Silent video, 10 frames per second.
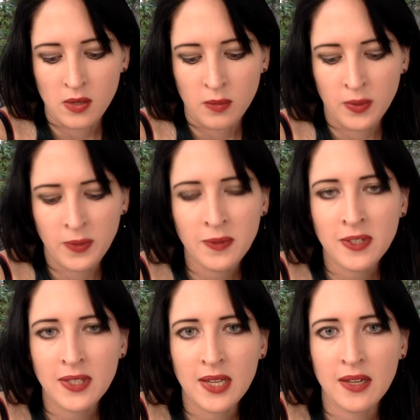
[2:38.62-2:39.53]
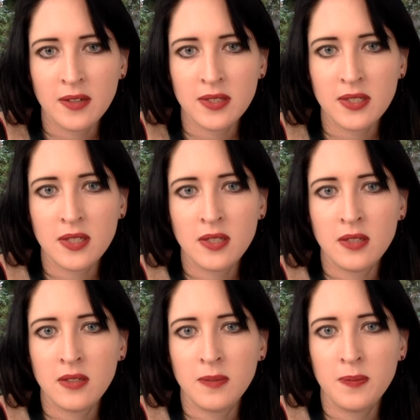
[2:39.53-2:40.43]
When we were in the house in
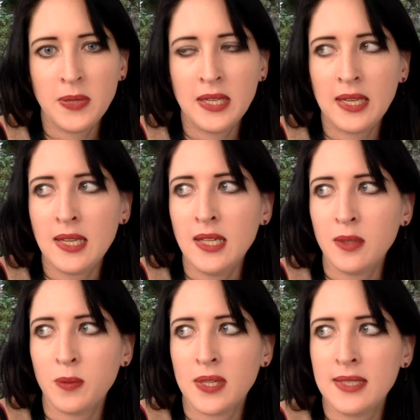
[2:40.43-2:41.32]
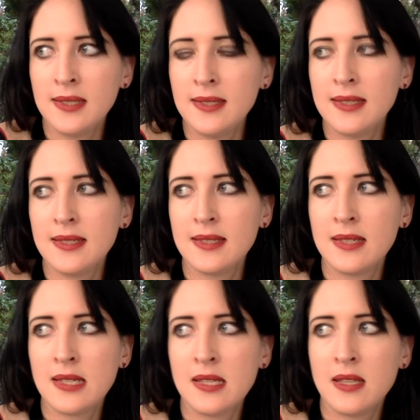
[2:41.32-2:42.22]
the beginning, it
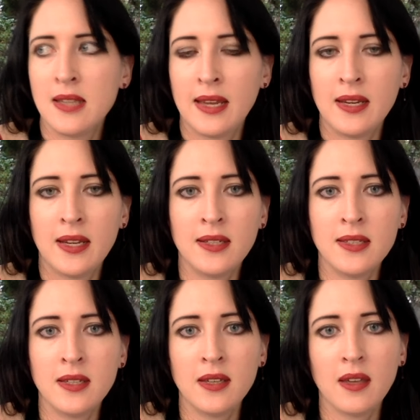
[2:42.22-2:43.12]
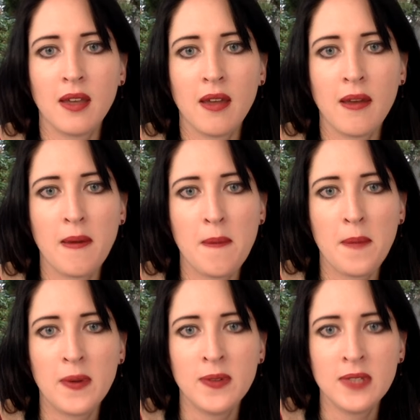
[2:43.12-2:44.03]
wasn't that hectic.
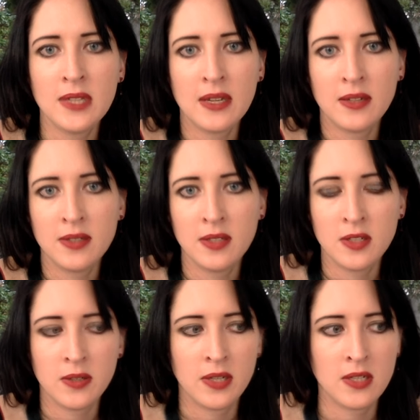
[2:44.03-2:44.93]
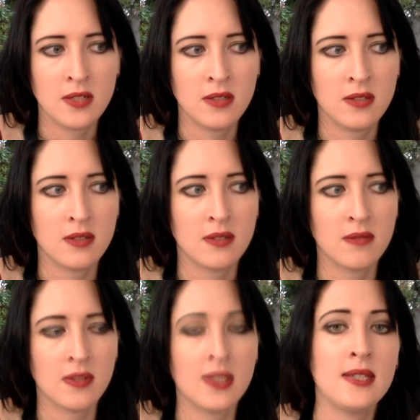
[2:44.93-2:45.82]
Haunted house situations,
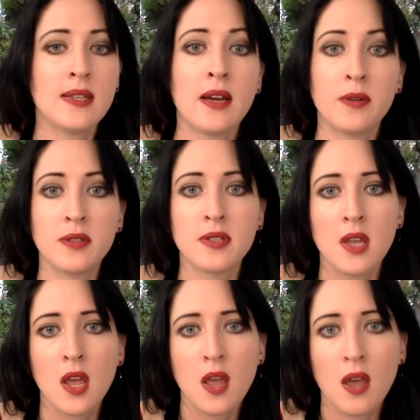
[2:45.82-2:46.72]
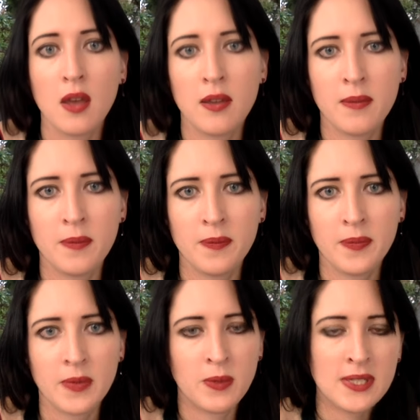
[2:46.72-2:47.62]
at least ours,
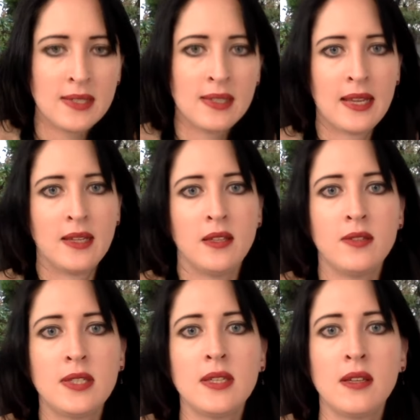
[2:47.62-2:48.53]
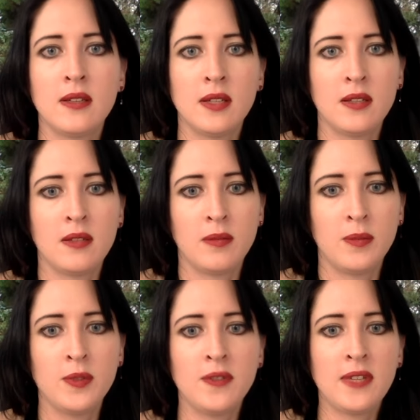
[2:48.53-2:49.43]
it wasn't like you see in
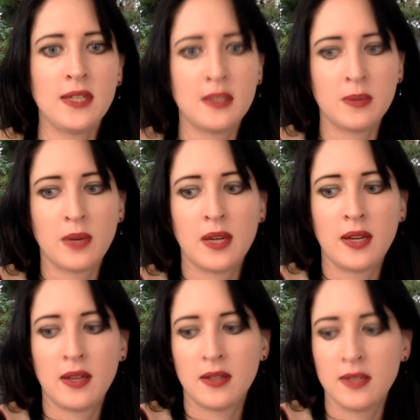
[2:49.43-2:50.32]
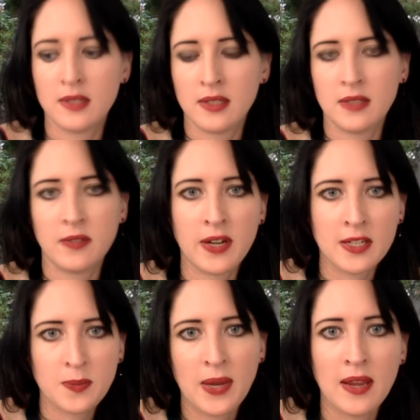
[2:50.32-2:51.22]
movies where there's lots of
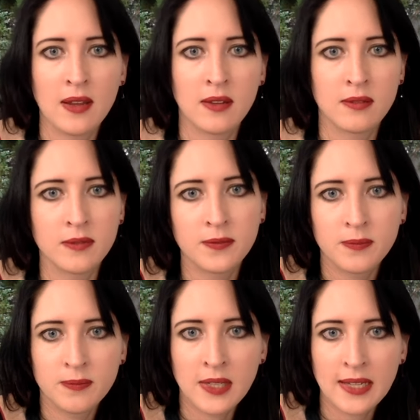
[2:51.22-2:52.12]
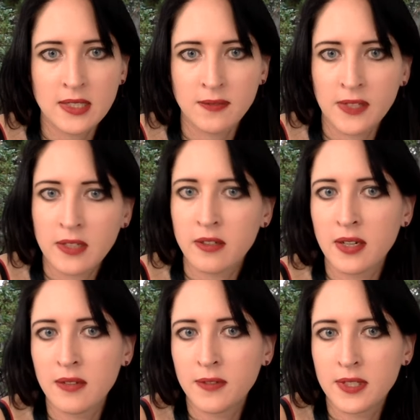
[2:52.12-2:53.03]
crash bang, lights
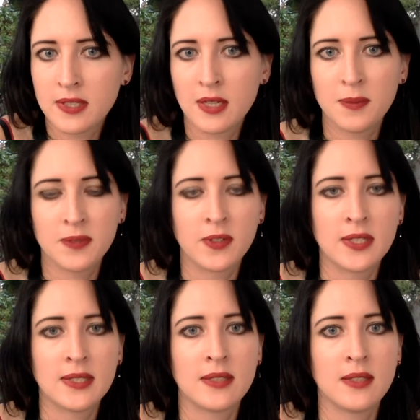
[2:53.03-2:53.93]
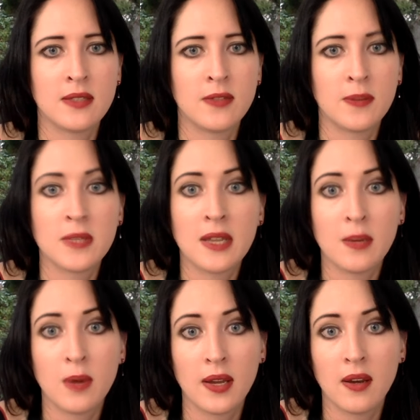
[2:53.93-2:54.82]
flickering, footsteps, voices from day
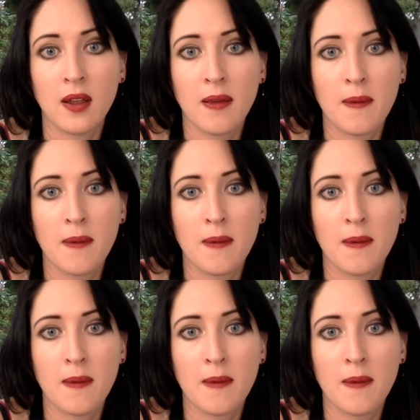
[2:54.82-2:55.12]
one.